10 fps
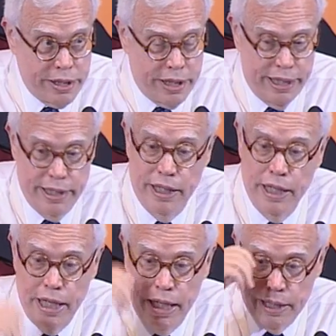side
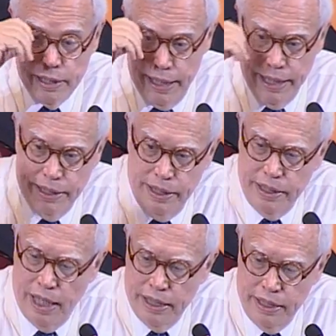than on the,
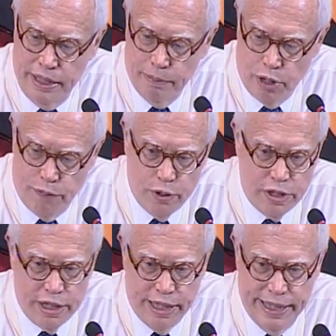on the preference
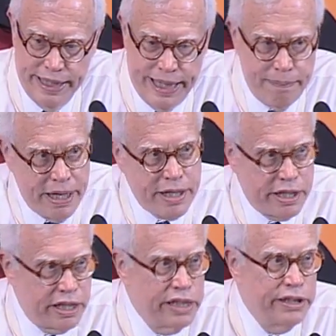side. And that makes it
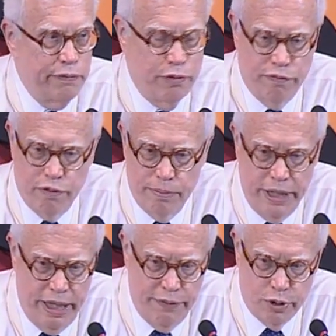a little different from
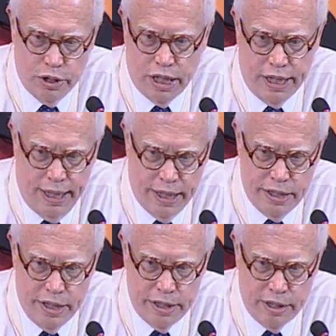behavioral
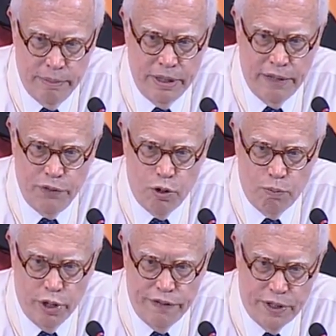psychology. So let me give you a
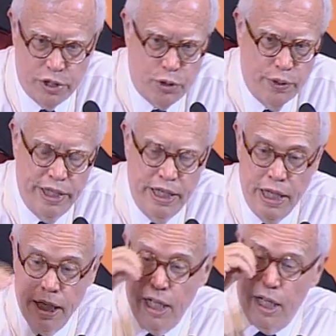brief history.
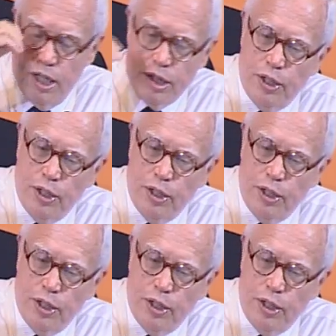So